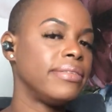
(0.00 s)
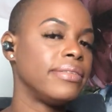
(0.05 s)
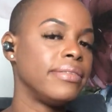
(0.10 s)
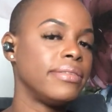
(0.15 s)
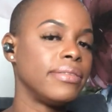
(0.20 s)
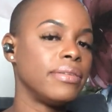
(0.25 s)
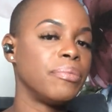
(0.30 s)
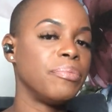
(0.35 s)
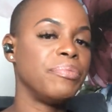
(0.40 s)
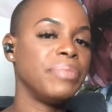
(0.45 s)
and
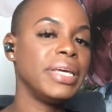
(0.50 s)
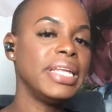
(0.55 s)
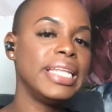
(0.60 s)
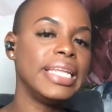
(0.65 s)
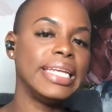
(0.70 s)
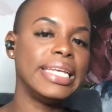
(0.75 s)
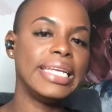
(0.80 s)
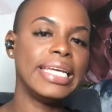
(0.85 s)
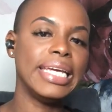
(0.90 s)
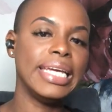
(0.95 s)

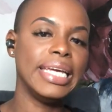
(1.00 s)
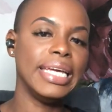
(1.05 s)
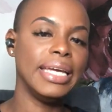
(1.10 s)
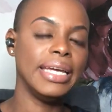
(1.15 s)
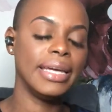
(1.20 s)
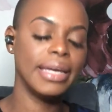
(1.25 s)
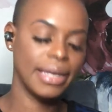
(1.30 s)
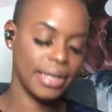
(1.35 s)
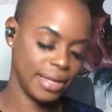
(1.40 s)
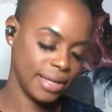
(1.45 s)

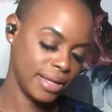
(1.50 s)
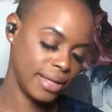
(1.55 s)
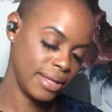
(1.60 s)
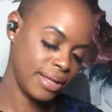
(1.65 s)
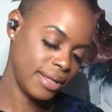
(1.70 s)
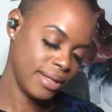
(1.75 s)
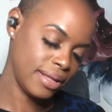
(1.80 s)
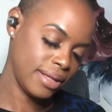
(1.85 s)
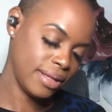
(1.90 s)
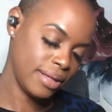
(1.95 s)
stability.
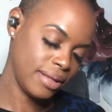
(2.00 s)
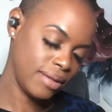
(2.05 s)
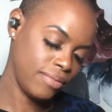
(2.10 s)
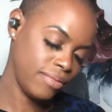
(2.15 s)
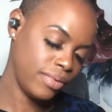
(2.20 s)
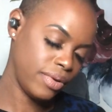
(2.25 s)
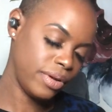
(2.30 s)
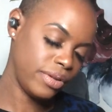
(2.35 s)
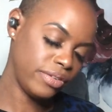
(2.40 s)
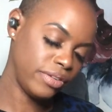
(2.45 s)

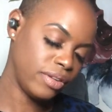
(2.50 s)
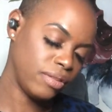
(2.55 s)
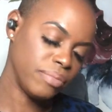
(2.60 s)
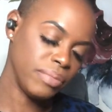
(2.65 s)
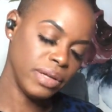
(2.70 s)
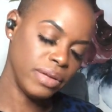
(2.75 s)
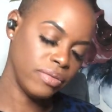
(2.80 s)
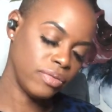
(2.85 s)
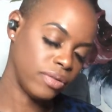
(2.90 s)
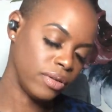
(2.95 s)
What does this
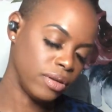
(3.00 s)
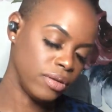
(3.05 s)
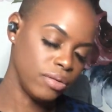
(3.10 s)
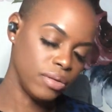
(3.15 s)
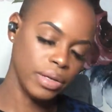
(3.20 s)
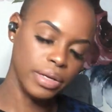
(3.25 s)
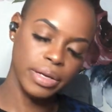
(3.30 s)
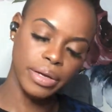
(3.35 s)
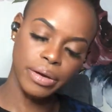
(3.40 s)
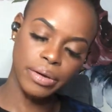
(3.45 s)
mean for you,
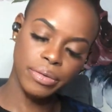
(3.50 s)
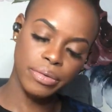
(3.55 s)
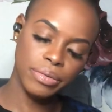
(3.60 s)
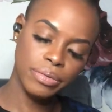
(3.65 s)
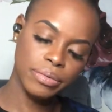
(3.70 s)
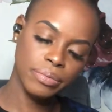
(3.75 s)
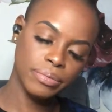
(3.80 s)
Leo?